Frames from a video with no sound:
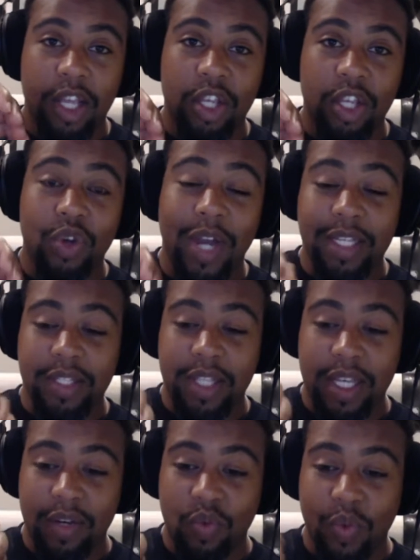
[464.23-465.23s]
You guys
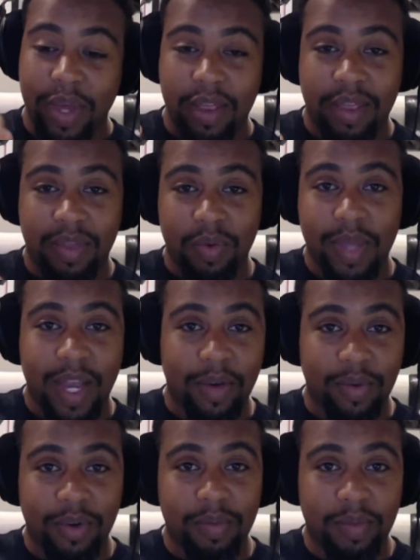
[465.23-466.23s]
then went through that
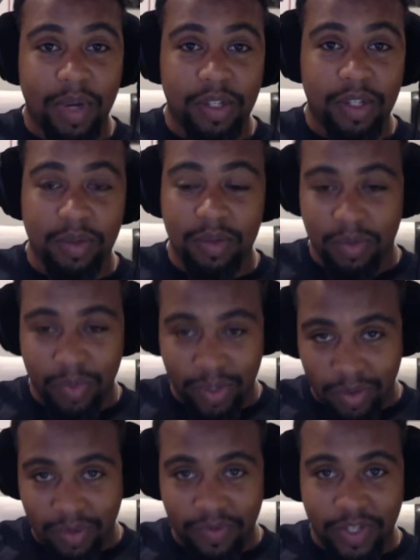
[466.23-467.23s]
room. You went
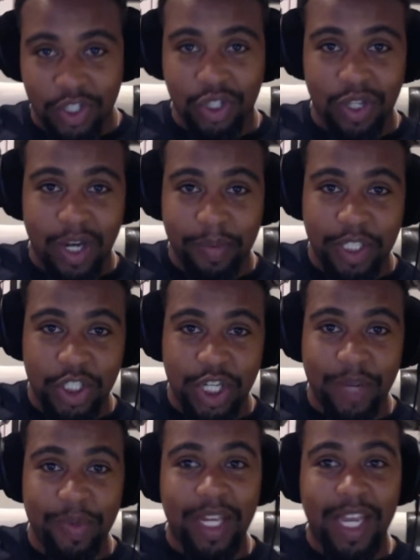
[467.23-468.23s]
through the fissure, up the
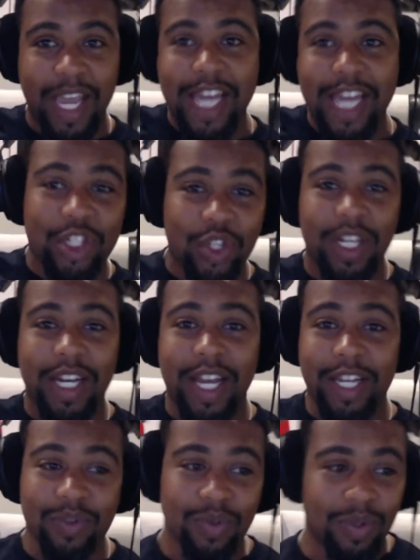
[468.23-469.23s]
chimney, into the
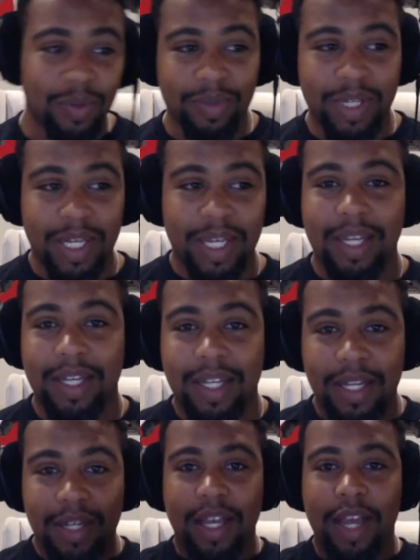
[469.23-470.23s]
next room,
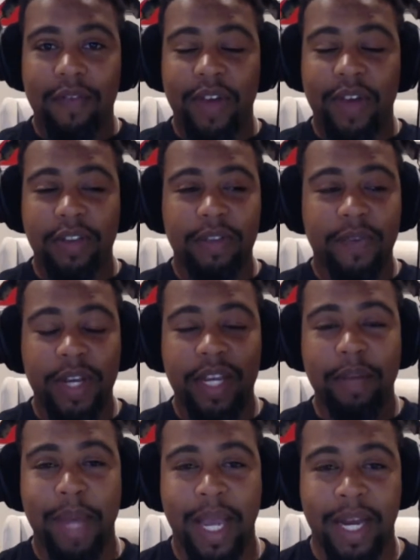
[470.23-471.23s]
and found the
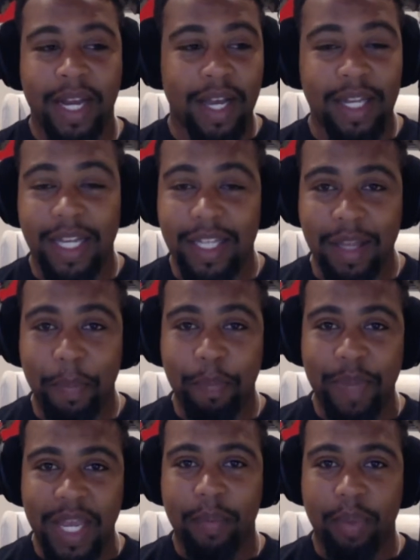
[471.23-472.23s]
freaking bad guy, like the
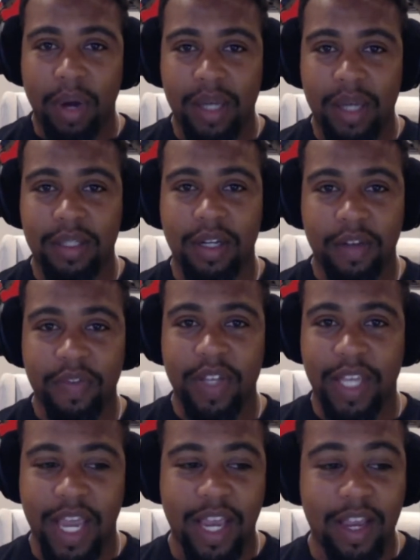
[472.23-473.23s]
big boss of the
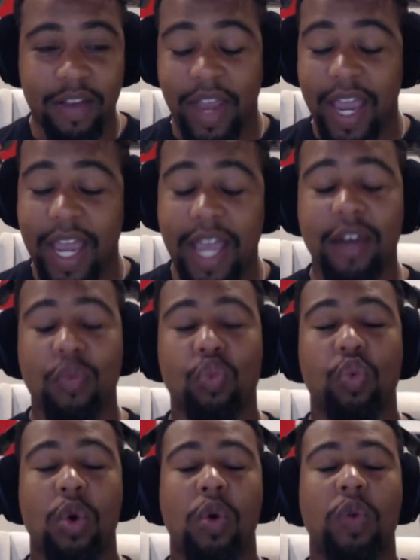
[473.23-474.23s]
cave, and
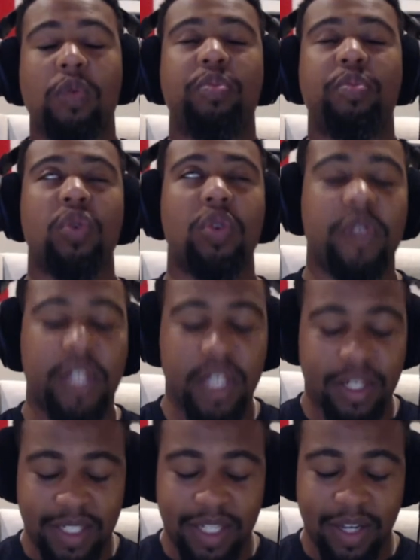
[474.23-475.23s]
rolled beautifully
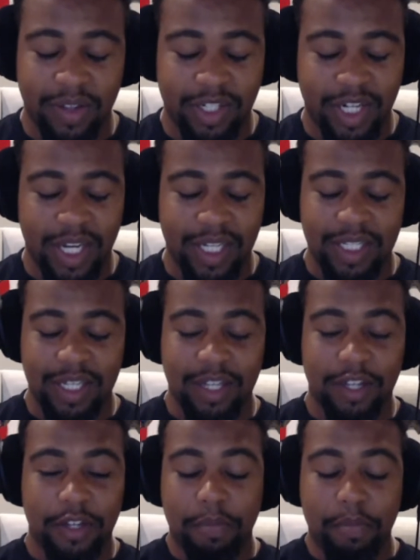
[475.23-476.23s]
on stealth checks.
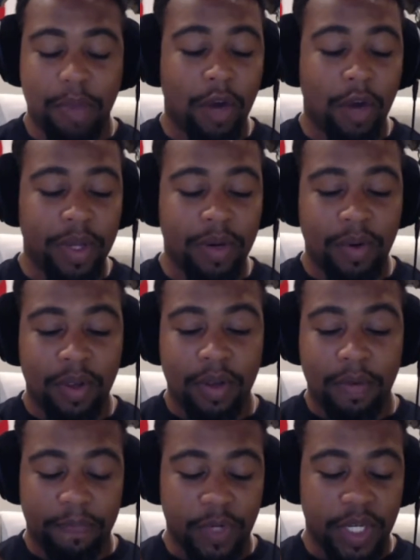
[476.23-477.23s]
Melman
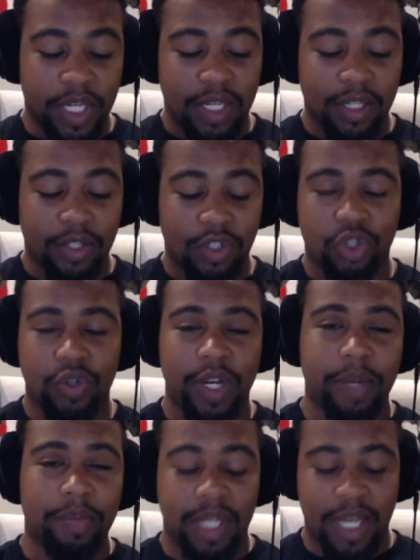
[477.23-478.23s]
freaking
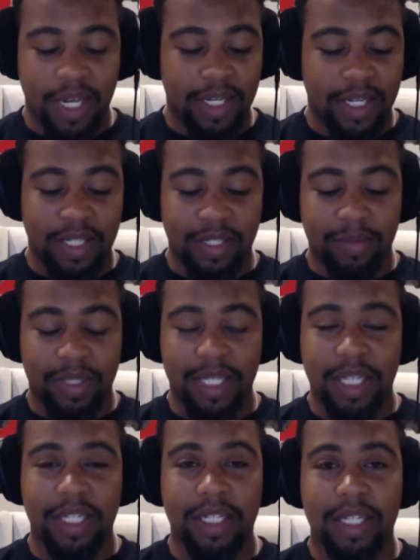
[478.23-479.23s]
tripped and did some
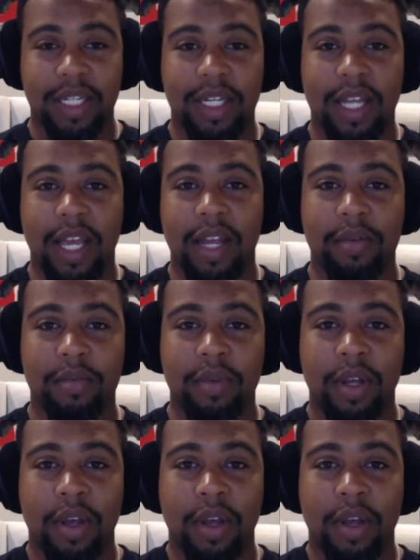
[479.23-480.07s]
silly shit and